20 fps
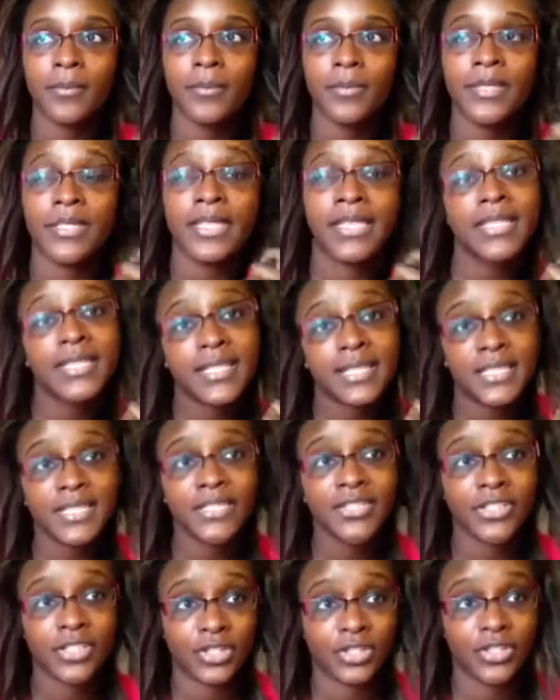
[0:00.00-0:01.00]
density is
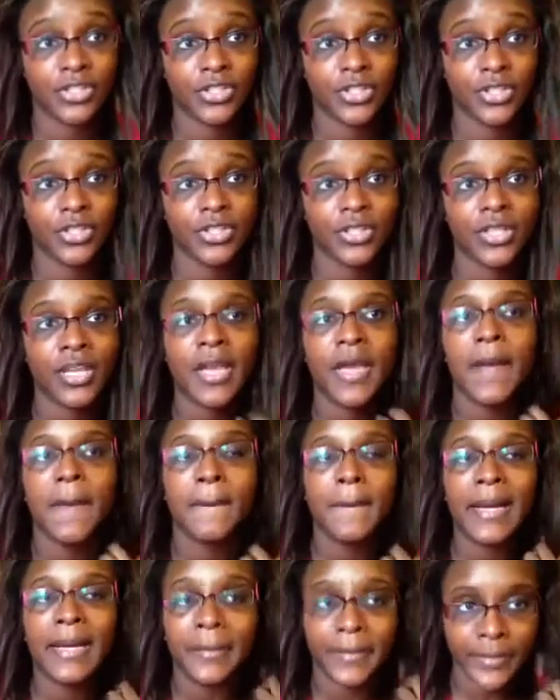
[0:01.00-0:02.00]
concerned.
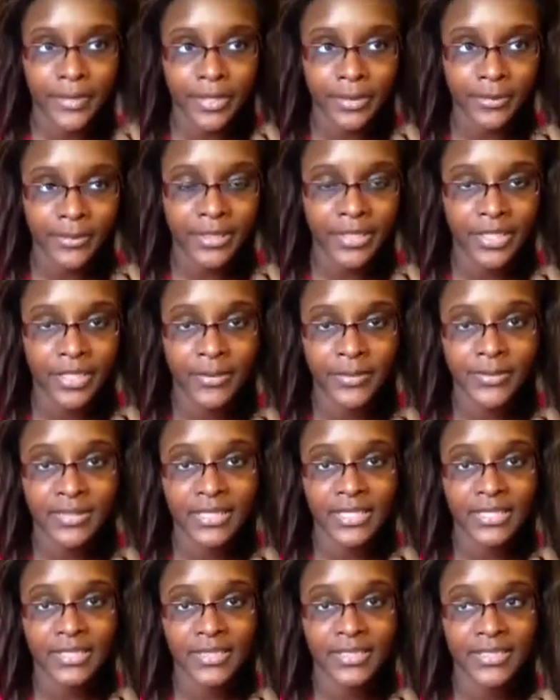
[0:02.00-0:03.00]
My permed hair was
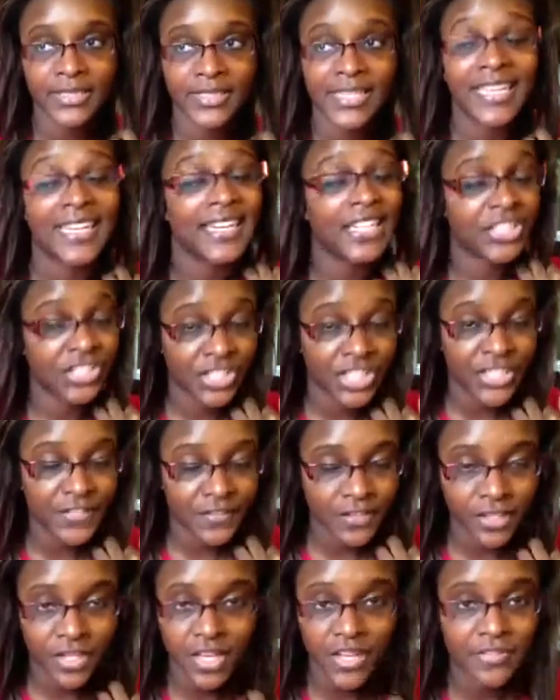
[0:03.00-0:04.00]
like this, and I shaved
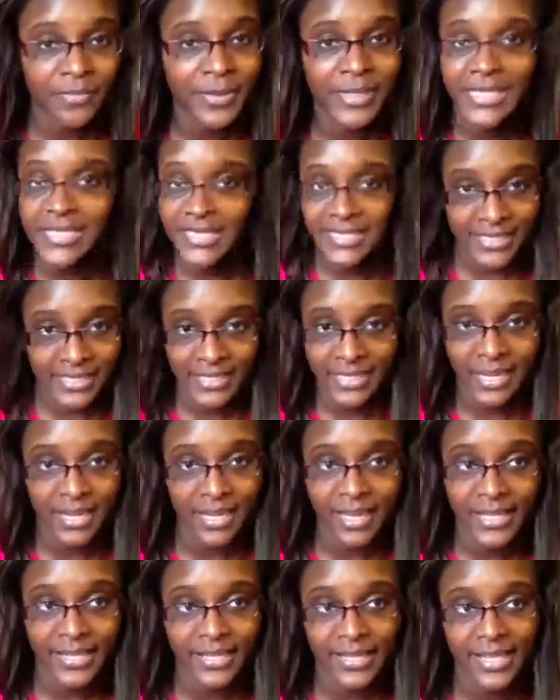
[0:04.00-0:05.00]
it off because I didn't
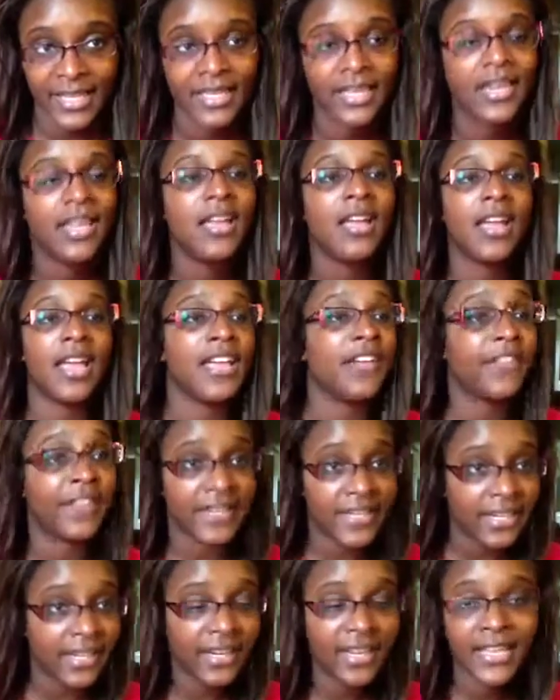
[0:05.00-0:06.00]
like that. If I
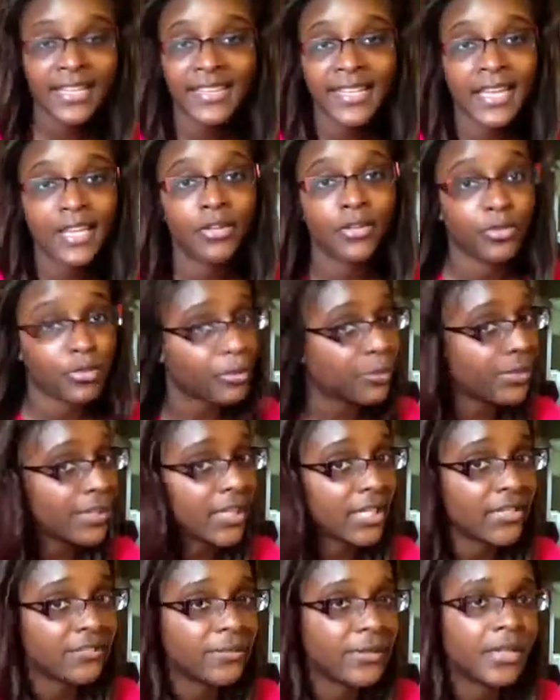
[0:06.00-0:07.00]
didn't like that growing out
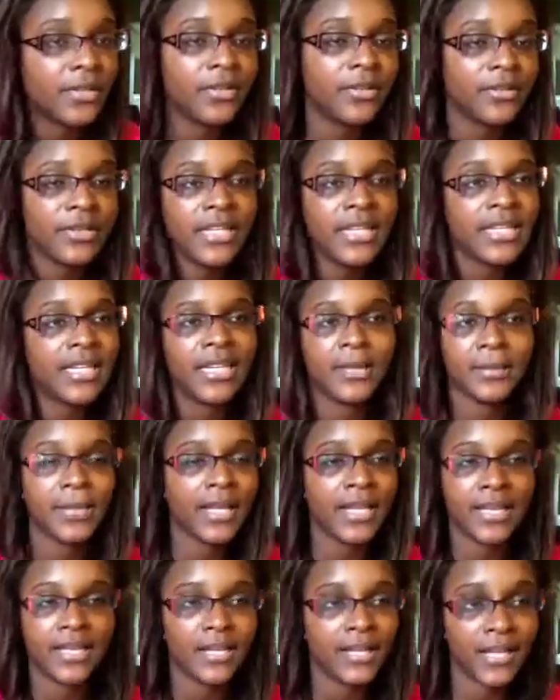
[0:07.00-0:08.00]
of my own head, I'm not
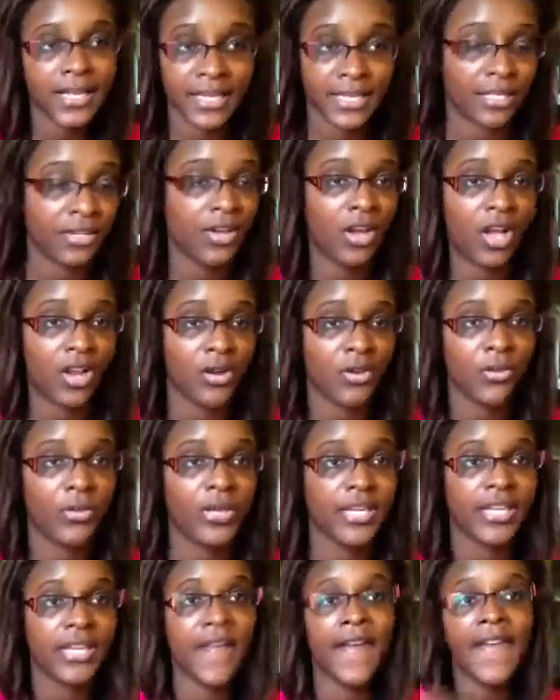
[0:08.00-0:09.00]
gonna like it on a wig.
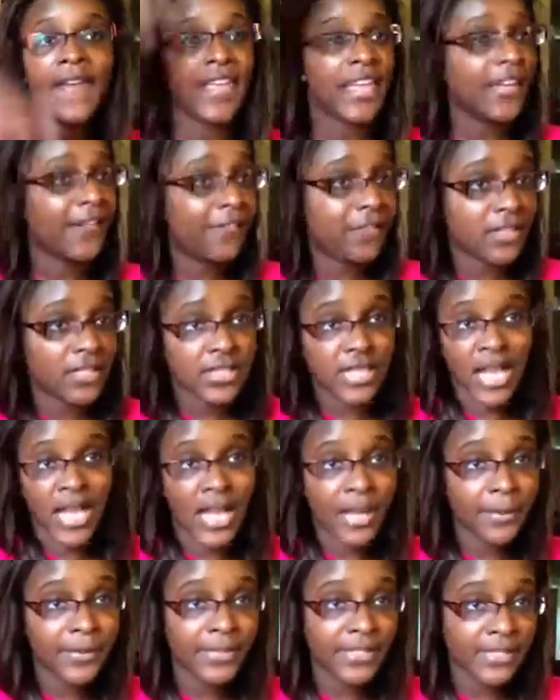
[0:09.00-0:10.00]
If the
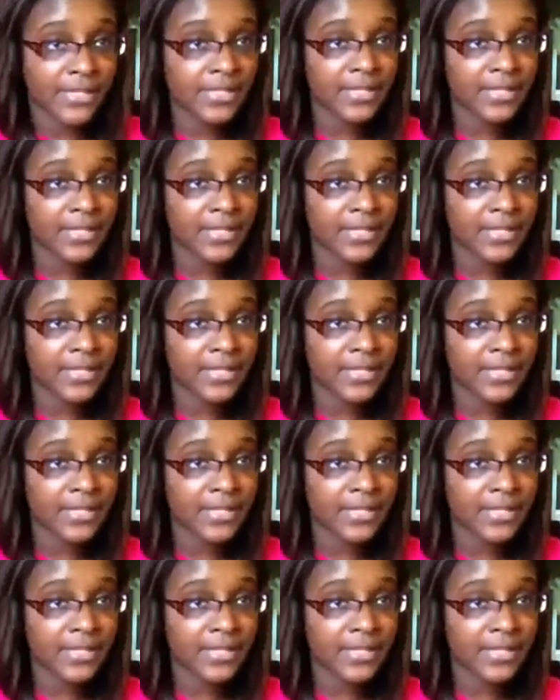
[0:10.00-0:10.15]
top is